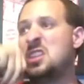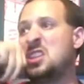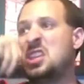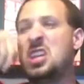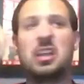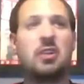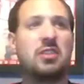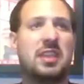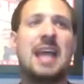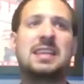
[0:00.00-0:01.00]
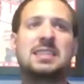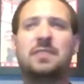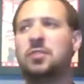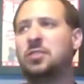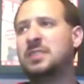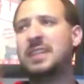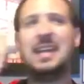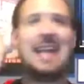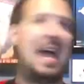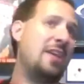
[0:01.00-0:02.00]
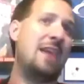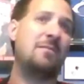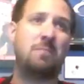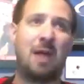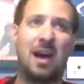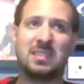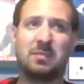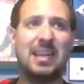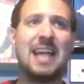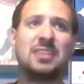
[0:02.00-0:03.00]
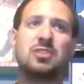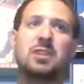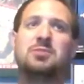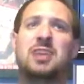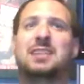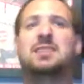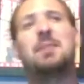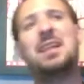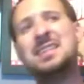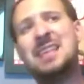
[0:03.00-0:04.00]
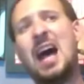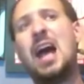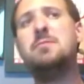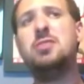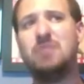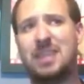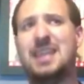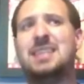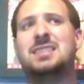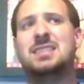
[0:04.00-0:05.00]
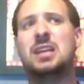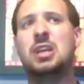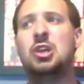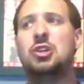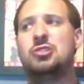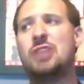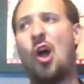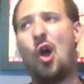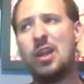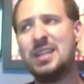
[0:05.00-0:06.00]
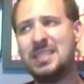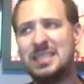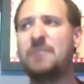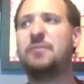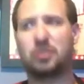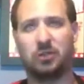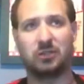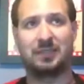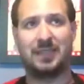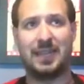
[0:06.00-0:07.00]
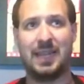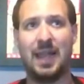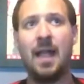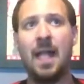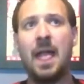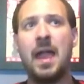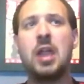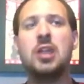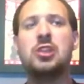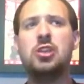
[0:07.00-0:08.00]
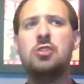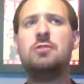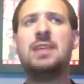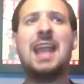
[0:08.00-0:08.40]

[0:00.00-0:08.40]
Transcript: You go to the next difficulty, now you have possibly an extra objective. By the time you get to the hardest difficulty, you can